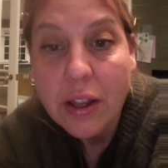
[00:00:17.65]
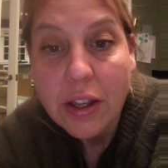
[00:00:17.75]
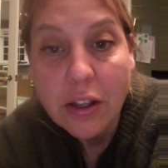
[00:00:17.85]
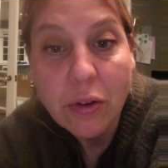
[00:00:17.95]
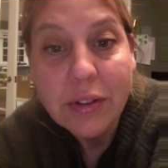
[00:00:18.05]

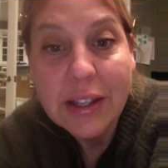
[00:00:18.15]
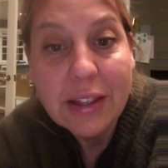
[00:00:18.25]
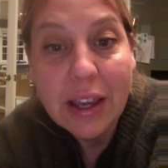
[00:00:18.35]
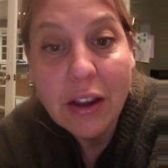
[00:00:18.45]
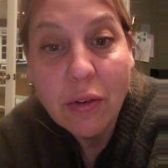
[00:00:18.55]
using
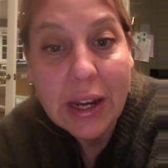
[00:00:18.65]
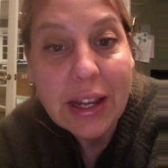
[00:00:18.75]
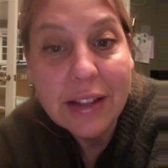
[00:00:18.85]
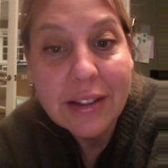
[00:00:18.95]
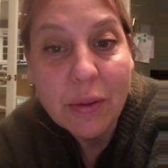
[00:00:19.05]
the
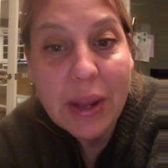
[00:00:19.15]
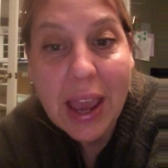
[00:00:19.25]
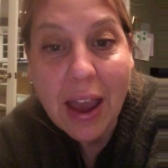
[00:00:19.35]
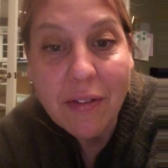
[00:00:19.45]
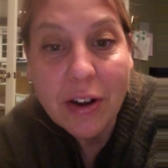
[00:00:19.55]
ingredients that we
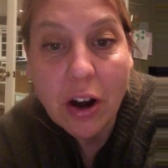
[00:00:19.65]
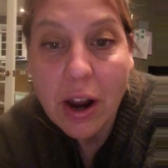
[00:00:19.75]
have at our